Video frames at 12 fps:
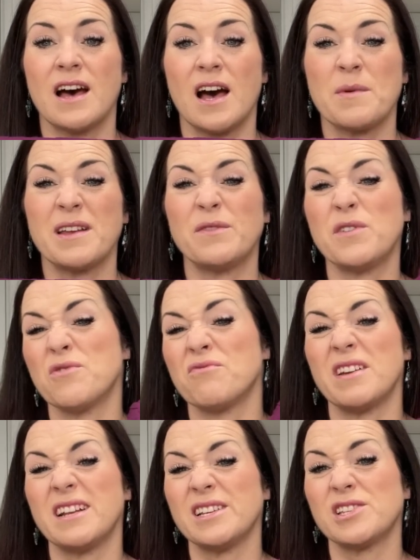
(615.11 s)
I mean, if you
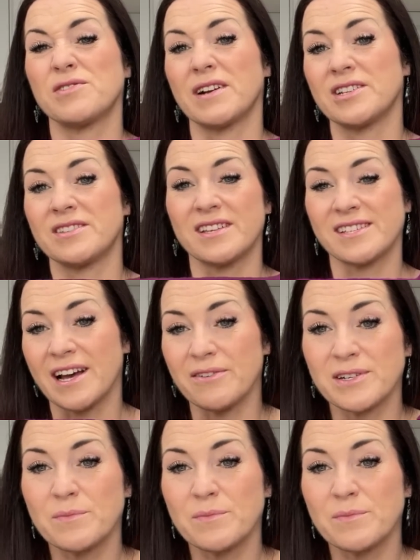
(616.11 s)
really stretch this out, it